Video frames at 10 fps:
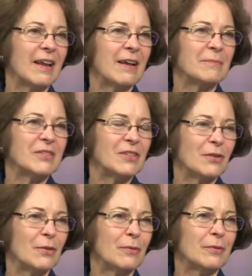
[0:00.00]
am
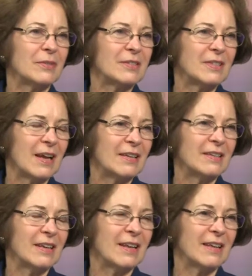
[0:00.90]
still
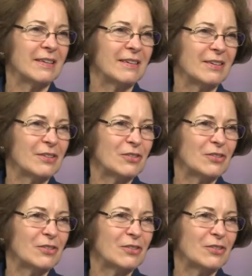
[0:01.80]
stunned and